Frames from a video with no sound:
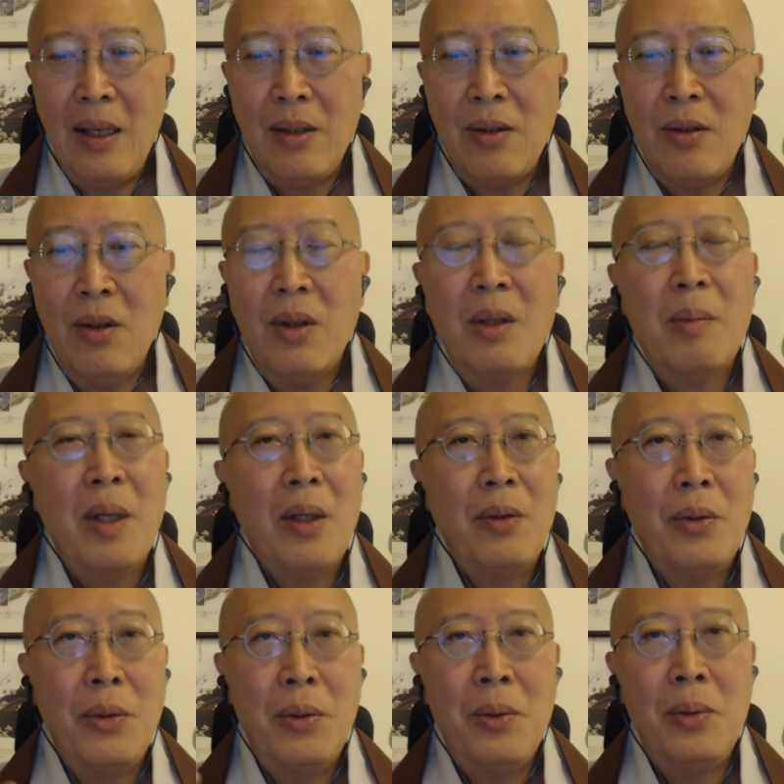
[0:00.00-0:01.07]
It's not
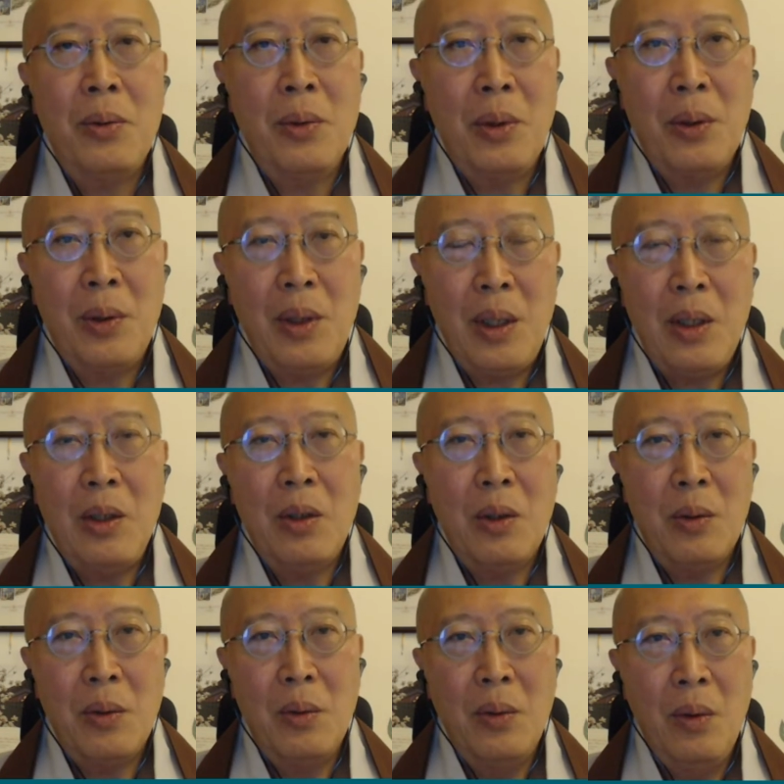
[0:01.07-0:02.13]
about you or your
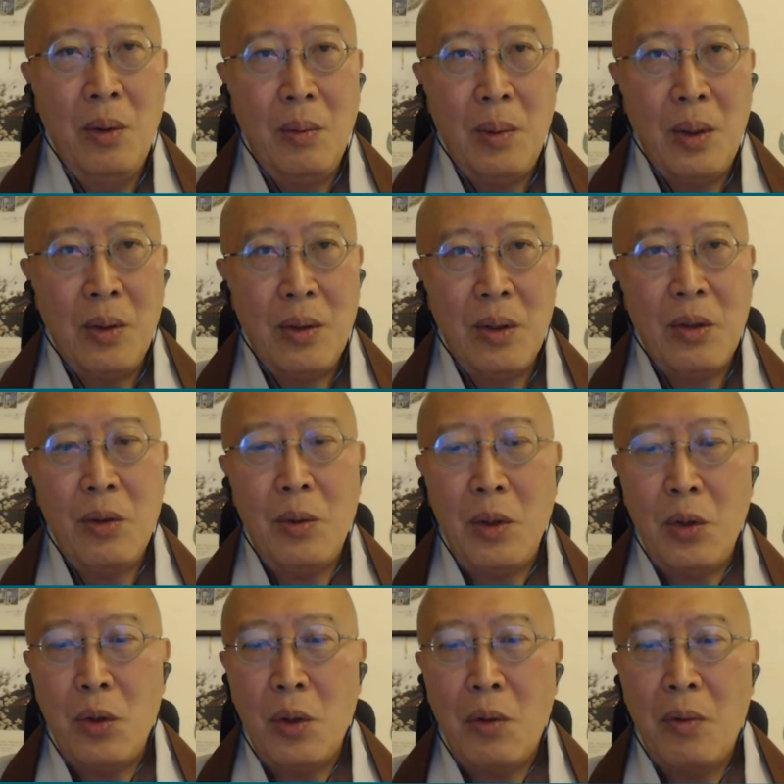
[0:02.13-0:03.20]
ego when you just do
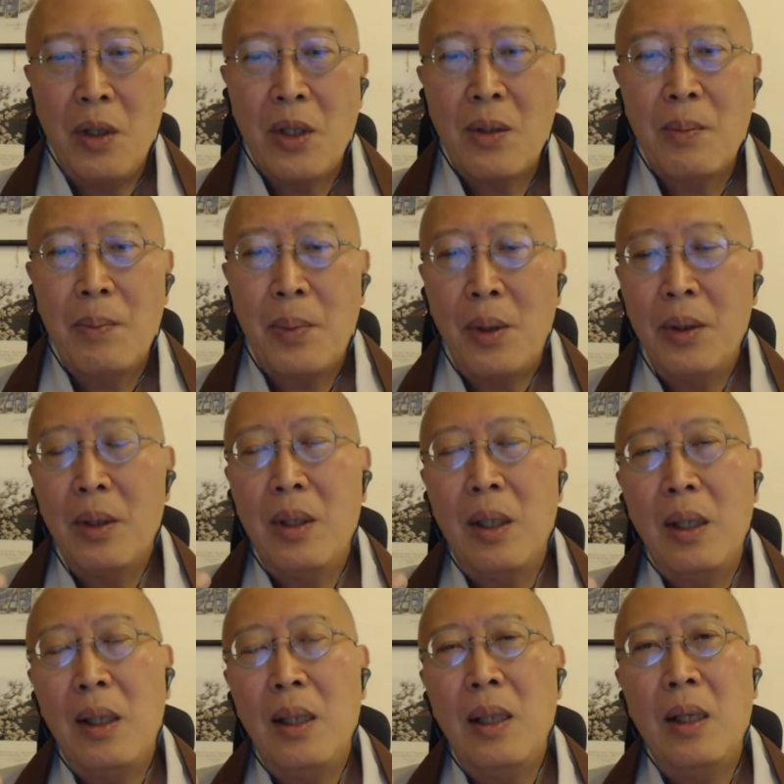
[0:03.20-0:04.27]
it. You're
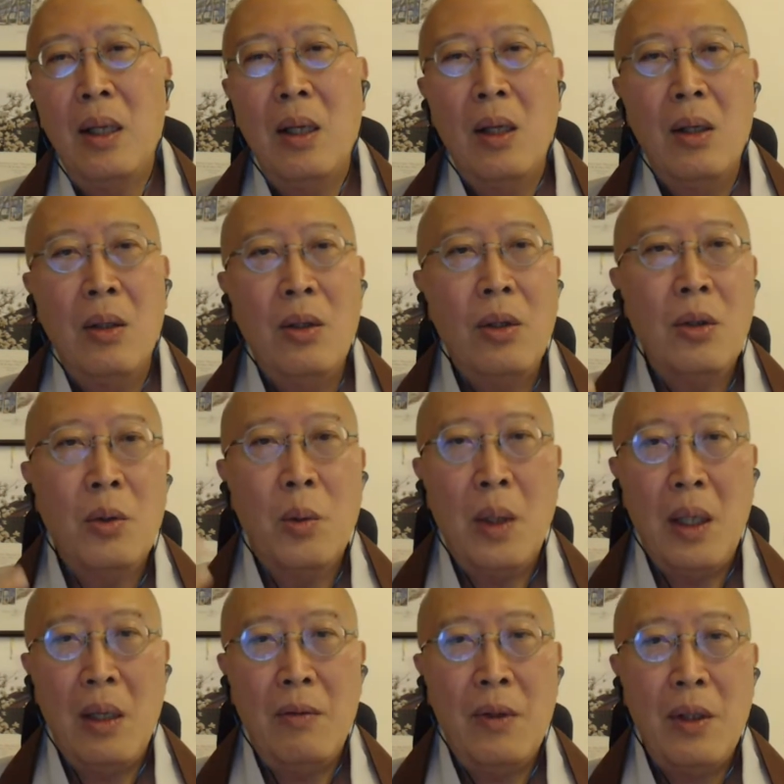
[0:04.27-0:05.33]
responding to
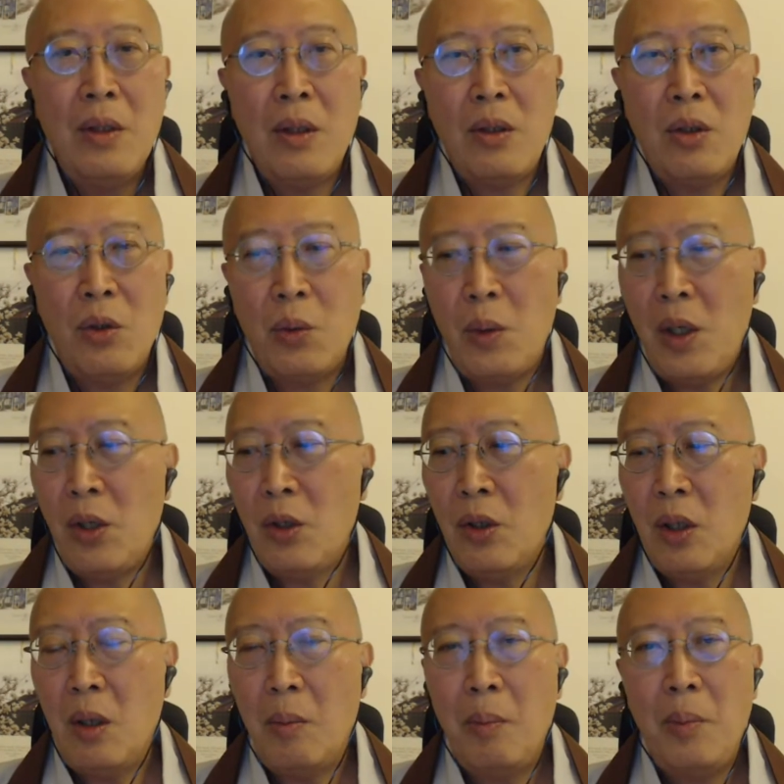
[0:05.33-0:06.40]
whatever
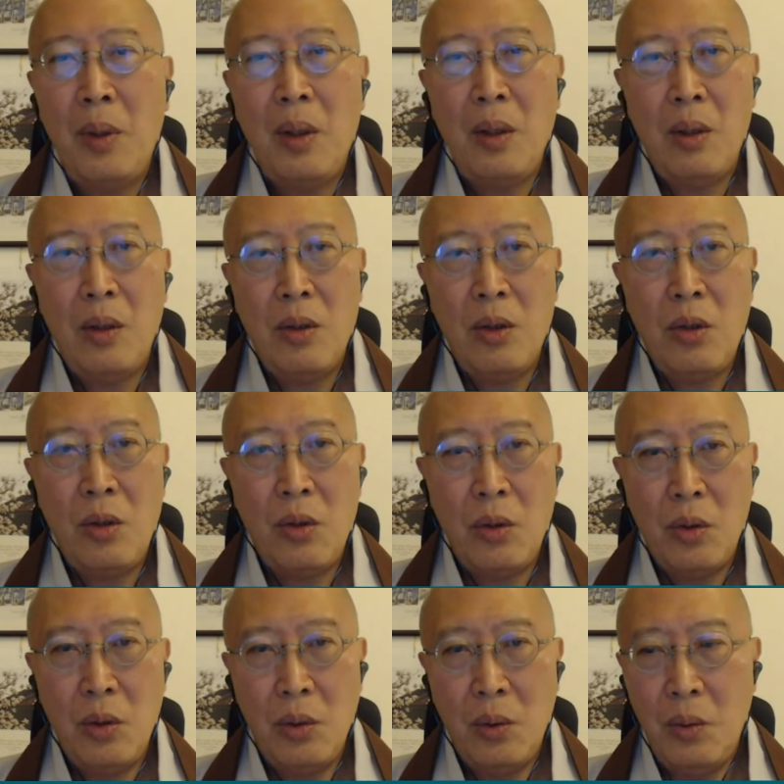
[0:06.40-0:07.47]
situation appears to
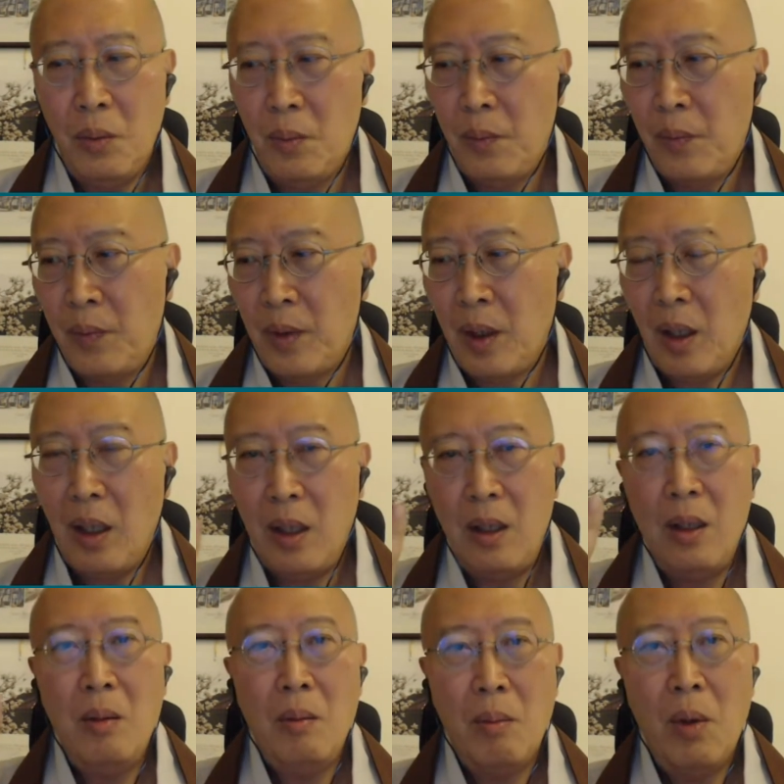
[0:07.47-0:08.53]
you
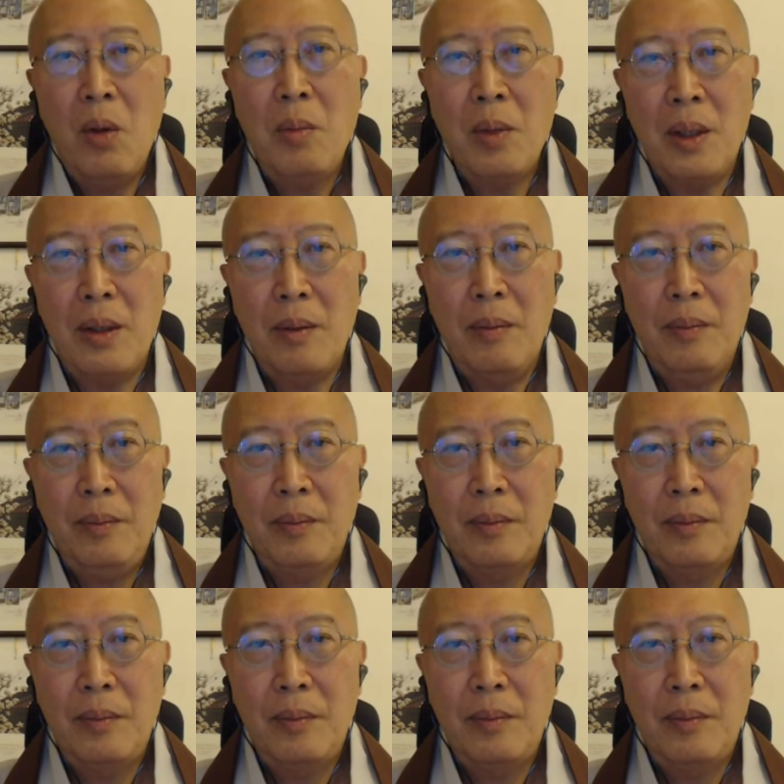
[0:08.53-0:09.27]
in the moment.